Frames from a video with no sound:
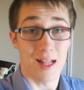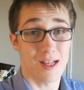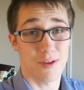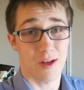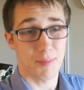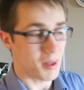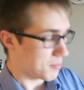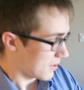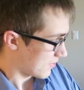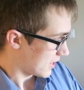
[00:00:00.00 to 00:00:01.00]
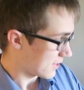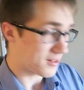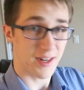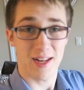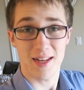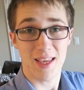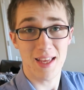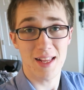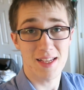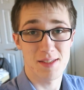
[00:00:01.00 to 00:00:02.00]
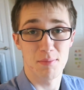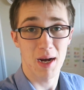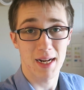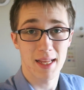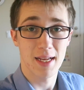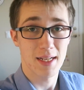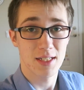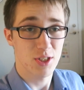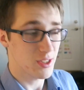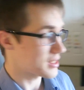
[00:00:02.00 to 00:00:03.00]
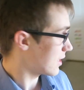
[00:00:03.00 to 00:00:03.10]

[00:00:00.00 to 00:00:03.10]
Hello there people of the internet, it is Monday, just